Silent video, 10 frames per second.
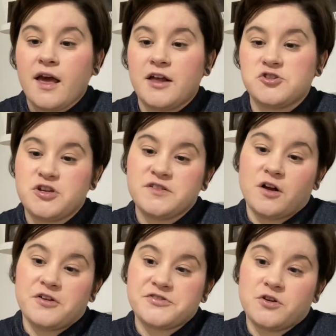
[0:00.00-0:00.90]
And she's
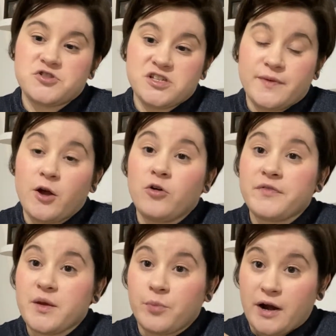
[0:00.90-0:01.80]
my
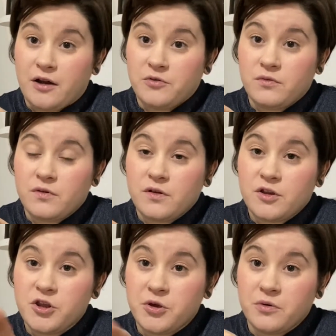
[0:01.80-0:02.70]
only brown
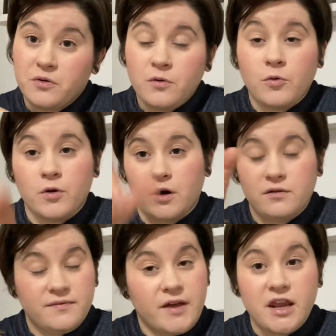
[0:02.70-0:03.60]
ewe,
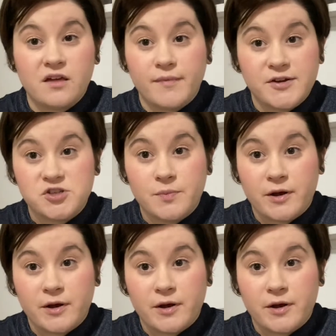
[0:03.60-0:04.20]
or any of my sheep.